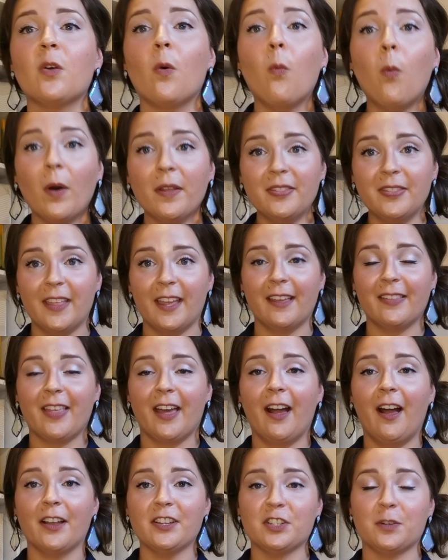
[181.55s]
So, one thing
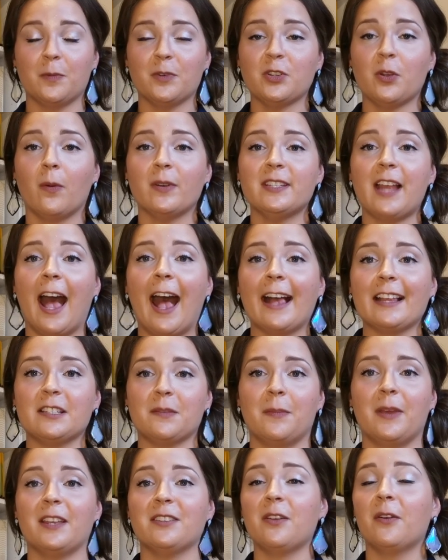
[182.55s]
that customers always
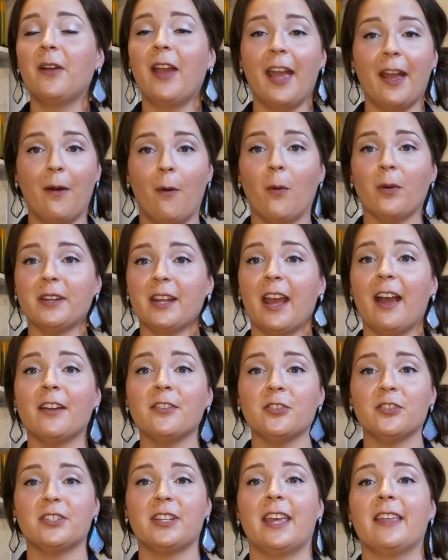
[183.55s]
ask me is okay, Courtney, I
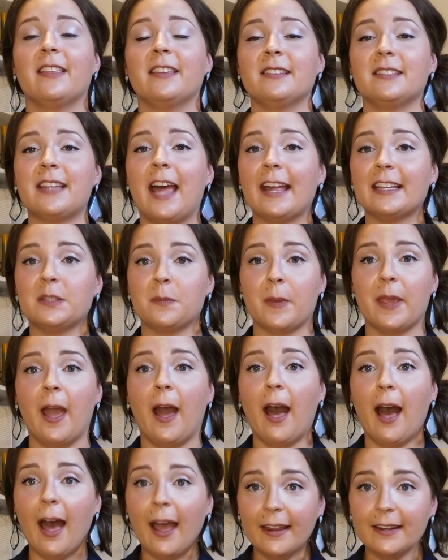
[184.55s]
understand the stats
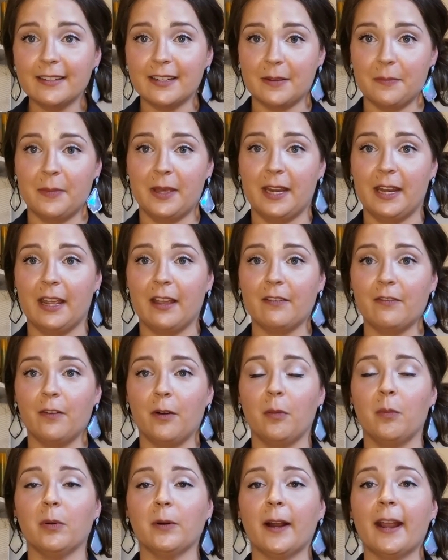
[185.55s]
behind a
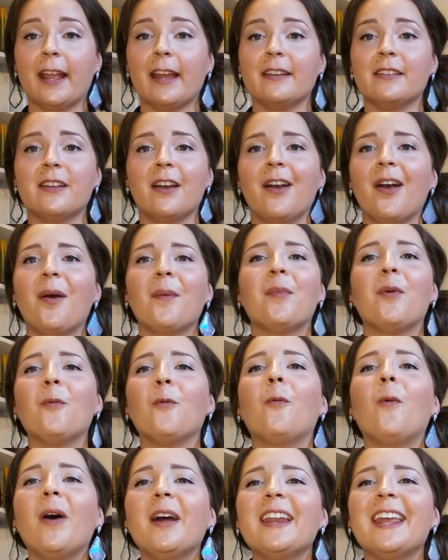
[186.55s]
meaningful brand,
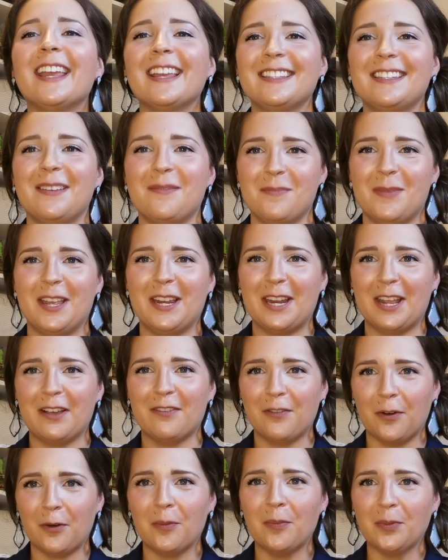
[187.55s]
but what is a
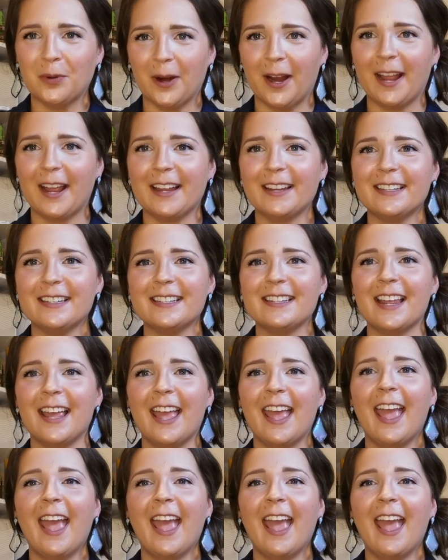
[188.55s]
meaningful brand?